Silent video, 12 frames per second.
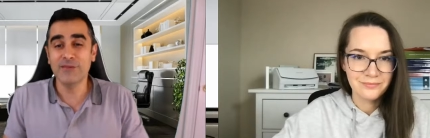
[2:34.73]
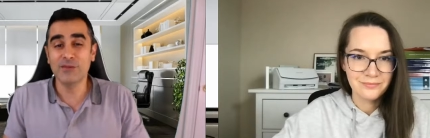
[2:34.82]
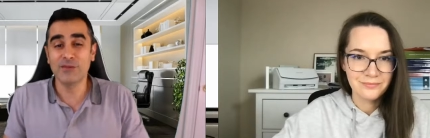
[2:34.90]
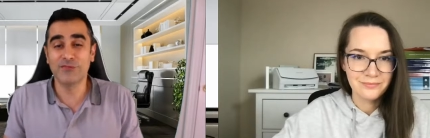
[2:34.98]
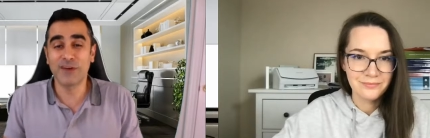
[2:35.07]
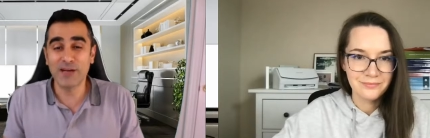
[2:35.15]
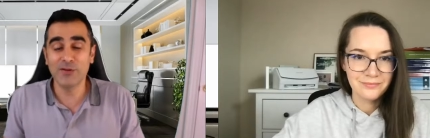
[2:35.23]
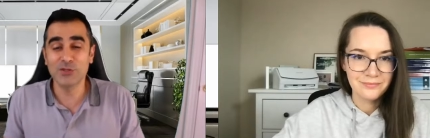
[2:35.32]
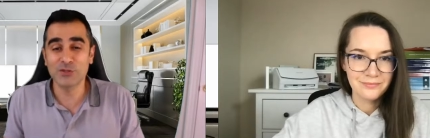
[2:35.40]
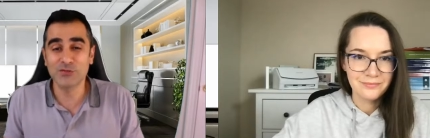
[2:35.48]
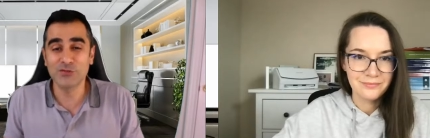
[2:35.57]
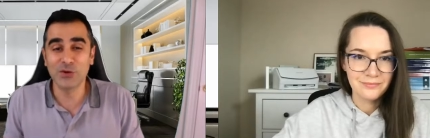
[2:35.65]
Speaker 1: giving
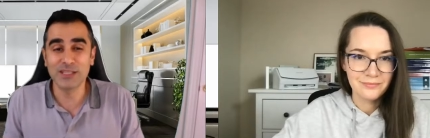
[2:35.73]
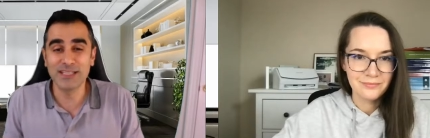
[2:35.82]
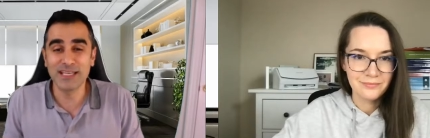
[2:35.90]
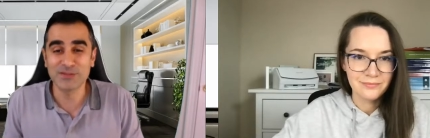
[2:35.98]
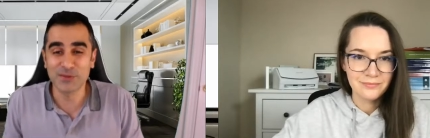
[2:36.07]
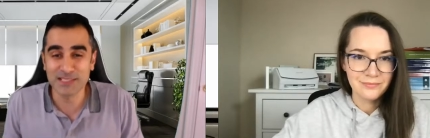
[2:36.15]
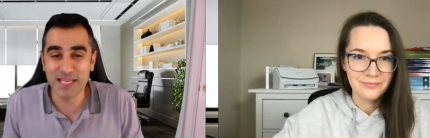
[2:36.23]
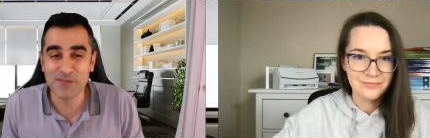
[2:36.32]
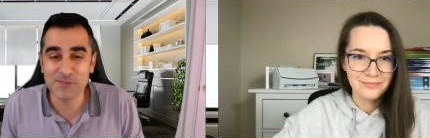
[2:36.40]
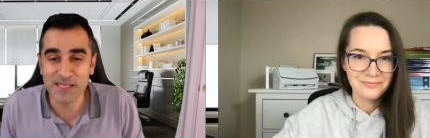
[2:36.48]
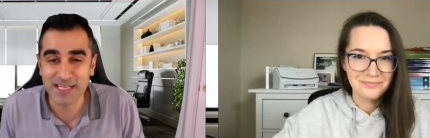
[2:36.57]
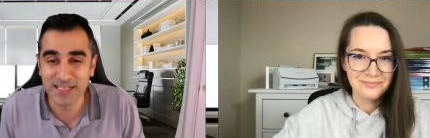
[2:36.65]
540 days? What does
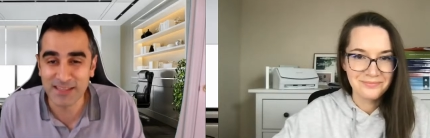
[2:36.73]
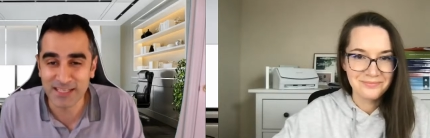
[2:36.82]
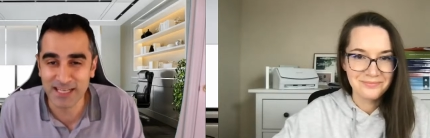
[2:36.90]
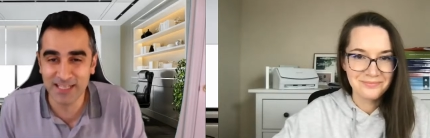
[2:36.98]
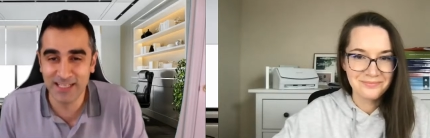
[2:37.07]
that mean? Are they